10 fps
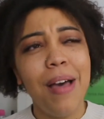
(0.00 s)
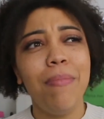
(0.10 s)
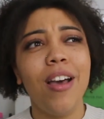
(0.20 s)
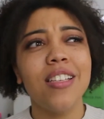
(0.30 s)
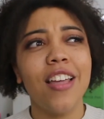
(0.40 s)

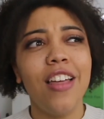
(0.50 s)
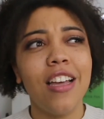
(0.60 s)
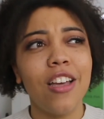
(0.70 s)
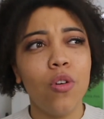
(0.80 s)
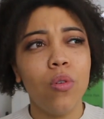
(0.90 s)
because I
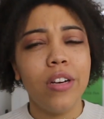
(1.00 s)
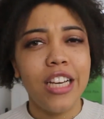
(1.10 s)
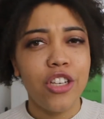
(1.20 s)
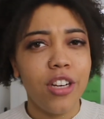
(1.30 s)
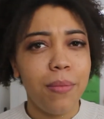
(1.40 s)
think you're
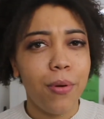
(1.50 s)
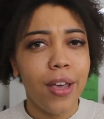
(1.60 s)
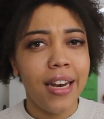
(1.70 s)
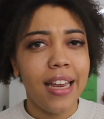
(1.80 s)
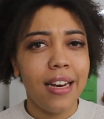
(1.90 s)
literally
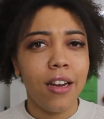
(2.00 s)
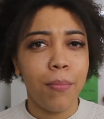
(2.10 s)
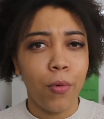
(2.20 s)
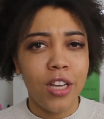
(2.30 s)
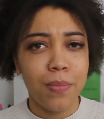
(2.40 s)
putting in
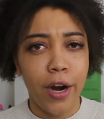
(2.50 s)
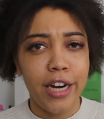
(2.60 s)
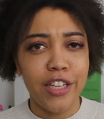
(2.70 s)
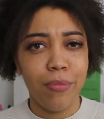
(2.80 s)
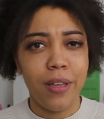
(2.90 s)
boys'
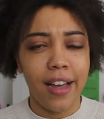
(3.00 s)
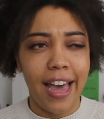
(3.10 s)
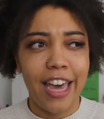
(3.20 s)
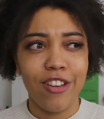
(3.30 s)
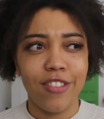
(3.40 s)
minds from a young
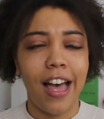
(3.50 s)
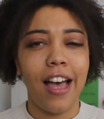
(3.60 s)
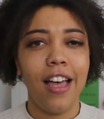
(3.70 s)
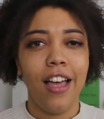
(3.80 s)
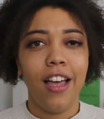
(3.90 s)
age that